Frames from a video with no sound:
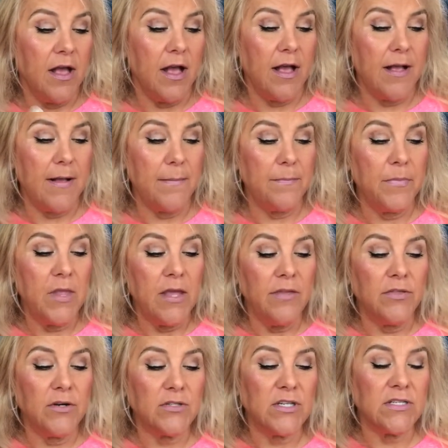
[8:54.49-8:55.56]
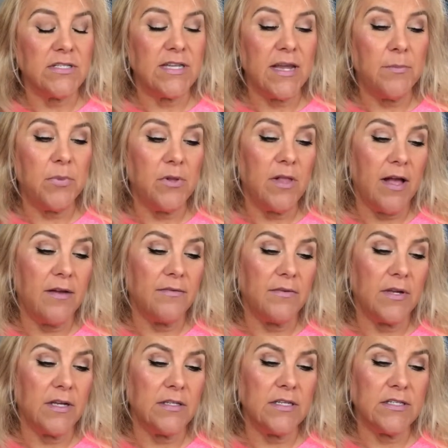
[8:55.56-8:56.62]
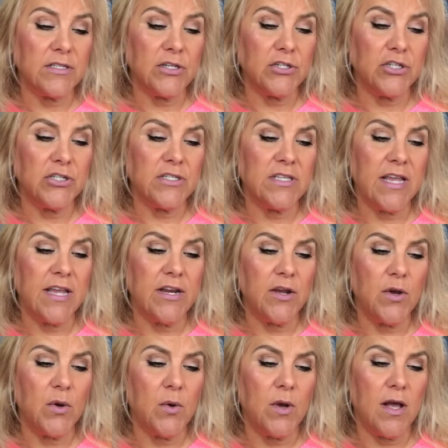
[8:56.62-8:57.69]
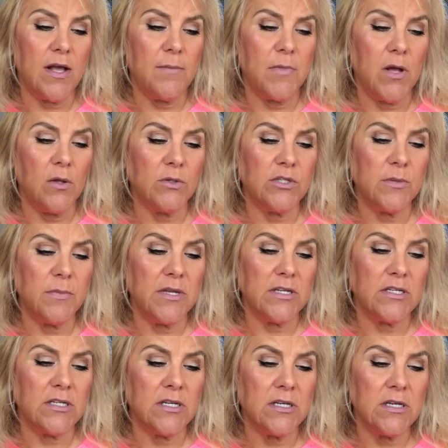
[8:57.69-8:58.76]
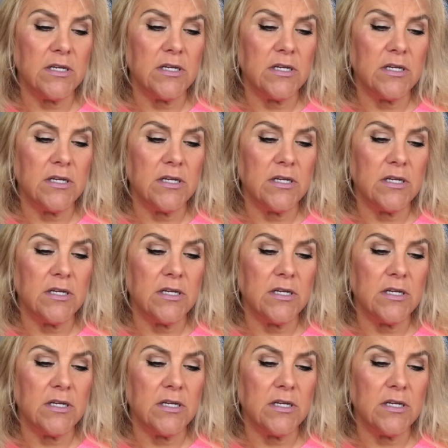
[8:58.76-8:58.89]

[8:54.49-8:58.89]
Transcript: There's a sample of this Shiseido Ultimate